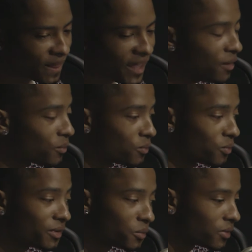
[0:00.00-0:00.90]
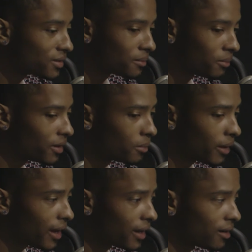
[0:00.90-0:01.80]
it really wasn't many
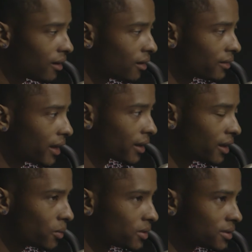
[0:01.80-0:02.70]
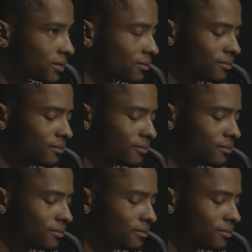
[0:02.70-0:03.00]
bad at all. Like, and there was